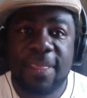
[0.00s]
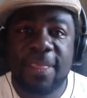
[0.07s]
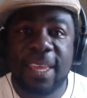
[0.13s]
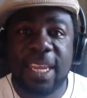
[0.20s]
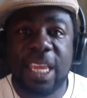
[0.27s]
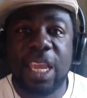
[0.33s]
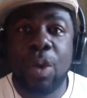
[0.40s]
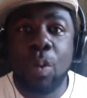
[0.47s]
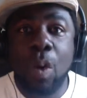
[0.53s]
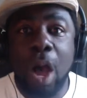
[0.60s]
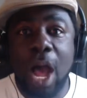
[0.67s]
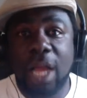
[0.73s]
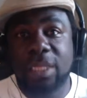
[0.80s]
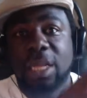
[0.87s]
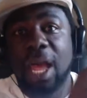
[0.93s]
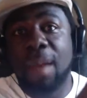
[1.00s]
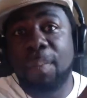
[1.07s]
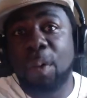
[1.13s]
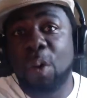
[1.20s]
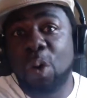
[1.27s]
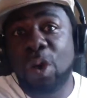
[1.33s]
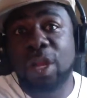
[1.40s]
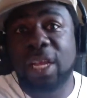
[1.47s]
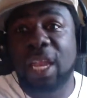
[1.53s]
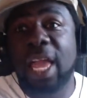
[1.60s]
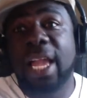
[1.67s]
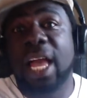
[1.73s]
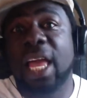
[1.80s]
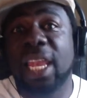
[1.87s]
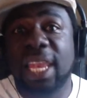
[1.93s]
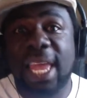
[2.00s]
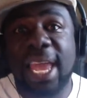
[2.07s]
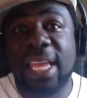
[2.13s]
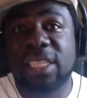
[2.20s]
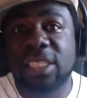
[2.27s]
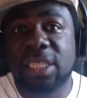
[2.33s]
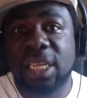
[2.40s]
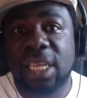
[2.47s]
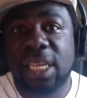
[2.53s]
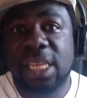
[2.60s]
Then he walked up on like a ledge